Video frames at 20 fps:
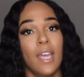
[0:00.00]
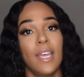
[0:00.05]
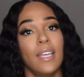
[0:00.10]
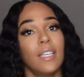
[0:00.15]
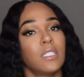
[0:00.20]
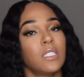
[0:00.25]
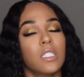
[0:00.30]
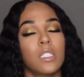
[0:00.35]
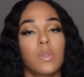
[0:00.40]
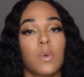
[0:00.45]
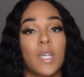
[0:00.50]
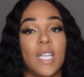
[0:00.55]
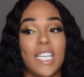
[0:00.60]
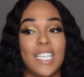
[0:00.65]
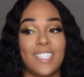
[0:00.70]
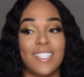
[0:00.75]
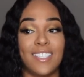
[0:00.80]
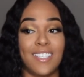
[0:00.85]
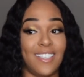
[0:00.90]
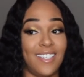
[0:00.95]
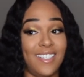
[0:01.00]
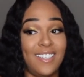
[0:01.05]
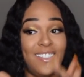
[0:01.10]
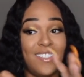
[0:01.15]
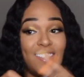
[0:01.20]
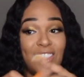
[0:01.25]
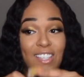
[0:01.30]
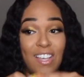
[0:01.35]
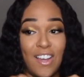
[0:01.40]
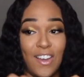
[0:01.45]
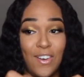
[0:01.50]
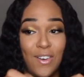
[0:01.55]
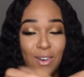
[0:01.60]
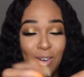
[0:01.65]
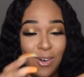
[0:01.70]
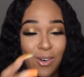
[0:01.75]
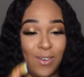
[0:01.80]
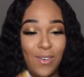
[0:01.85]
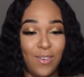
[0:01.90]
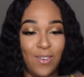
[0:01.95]
Just what they say. So
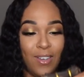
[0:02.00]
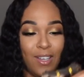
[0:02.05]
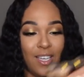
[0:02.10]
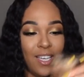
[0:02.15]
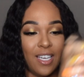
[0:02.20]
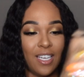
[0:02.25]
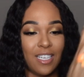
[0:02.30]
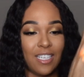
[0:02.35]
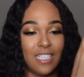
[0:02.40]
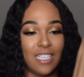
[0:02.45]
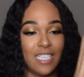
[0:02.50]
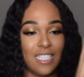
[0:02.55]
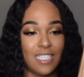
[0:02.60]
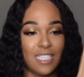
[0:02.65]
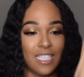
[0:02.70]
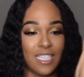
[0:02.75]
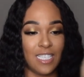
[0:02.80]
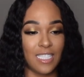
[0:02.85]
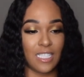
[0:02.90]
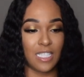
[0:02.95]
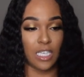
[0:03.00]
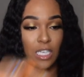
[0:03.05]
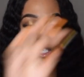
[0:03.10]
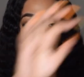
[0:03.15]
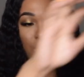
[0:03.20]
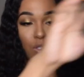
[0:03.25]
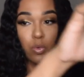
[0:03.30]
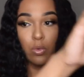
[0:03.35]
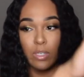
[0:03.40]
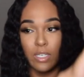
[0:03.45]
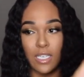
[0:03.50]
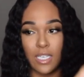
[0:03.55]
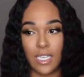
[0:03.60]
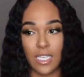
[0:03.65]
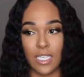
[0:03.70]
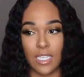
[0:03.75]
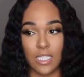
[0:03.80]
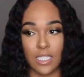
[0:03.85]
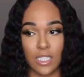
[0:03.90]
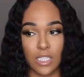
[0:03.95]
this is a
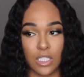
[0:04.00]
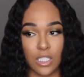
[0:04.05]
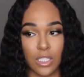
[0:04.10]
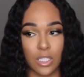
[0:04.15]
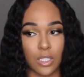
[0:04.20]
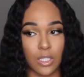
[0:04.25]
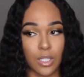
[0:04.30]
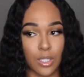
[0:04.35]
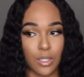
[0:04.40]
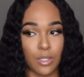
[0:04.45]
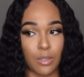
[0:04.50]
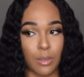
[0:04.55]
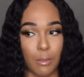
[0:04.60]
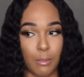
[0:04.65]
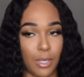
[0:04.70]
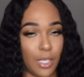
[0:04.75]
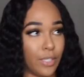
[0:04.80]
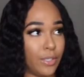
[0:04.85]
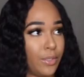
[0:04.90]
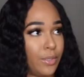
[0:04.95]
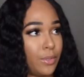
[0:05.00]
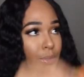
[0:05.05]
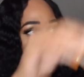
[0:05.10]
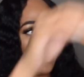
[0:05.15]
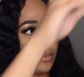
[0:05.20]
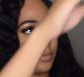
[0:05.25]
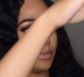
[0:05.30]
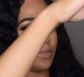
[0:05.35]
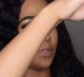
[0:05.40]
20-inch bundle